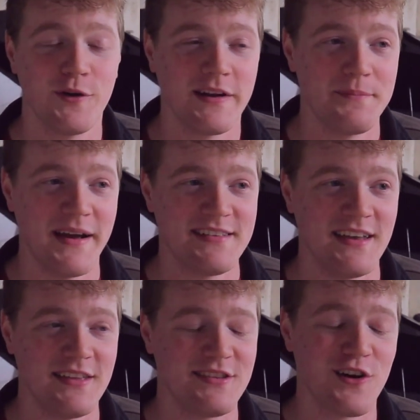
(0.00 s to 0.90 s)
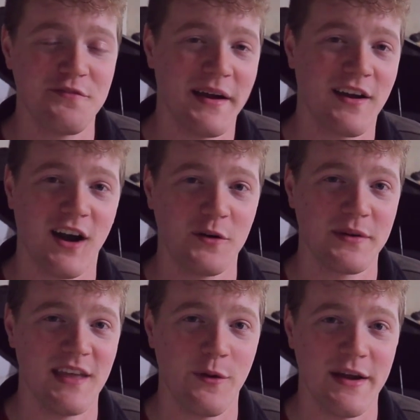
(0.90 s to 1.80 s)
gritted my teeth, drove my car
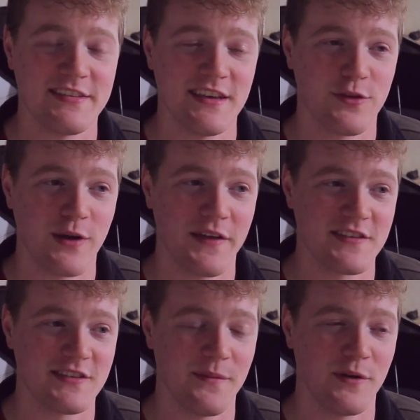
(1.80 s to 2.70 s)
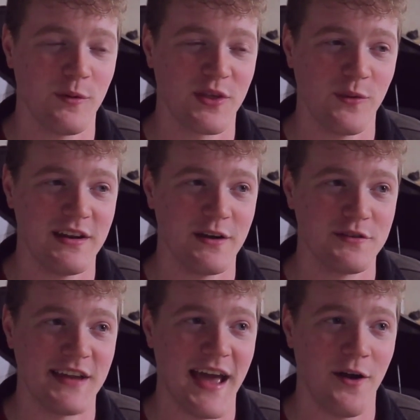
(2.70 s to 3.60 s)
with no AC throughout the summer with the
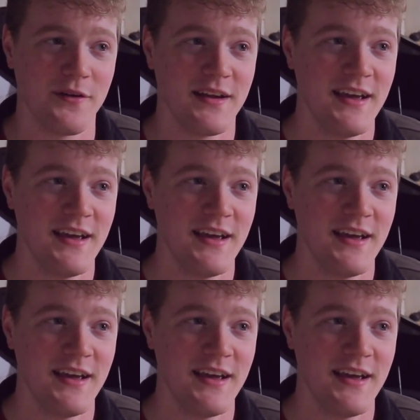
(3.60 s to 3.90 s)
windows down,